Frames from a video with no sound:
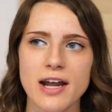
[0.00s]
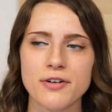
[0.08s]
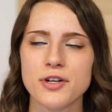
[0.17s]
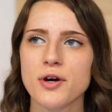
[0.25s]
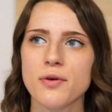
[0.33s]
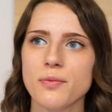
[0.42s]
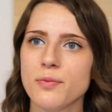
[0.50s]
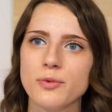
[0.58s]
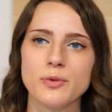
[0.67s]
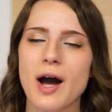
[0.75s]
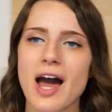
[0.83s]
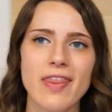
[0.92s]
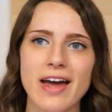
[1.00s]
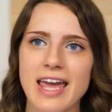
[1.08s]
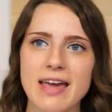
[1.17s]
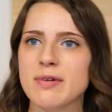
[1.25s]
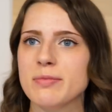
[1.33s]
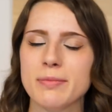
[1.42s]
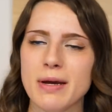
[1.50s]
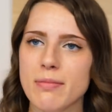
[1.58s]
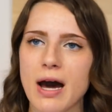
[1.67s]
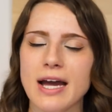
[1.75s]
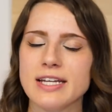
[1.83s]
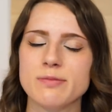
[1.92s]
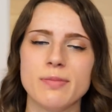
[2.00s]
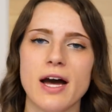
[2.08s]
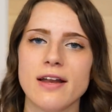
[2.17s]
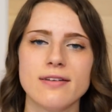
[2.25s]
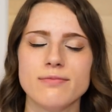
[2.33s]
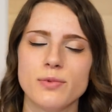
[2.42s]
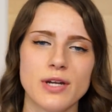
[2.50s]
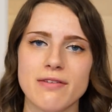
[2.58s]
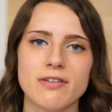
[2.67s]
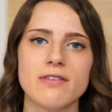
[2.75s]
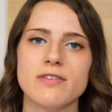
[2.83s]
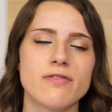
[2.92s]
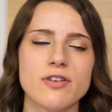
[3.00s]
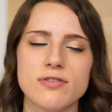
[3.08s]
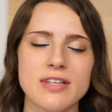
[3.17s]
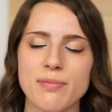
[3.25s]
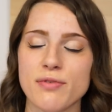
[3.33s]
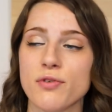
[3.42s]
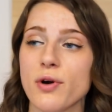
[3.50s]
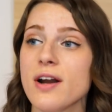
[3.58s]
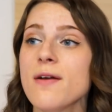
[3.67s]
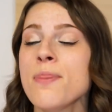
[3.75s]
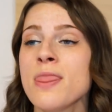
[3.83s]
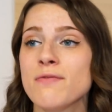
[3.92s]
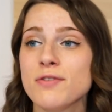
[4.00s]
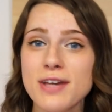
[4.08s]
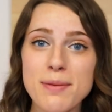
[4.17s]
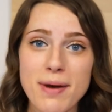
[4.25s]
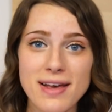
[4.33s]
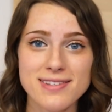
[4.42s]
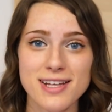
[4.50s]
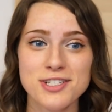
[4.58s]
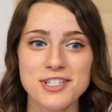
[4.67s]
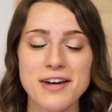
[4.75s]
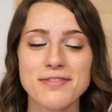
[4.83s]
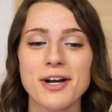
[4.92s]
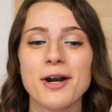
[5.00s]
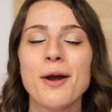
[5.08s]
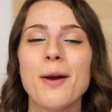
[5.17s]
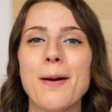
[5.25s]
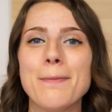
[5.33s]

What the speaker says: I don't know why that came up in my mind, but whatever, I've never used that before. If you say best lunch ever,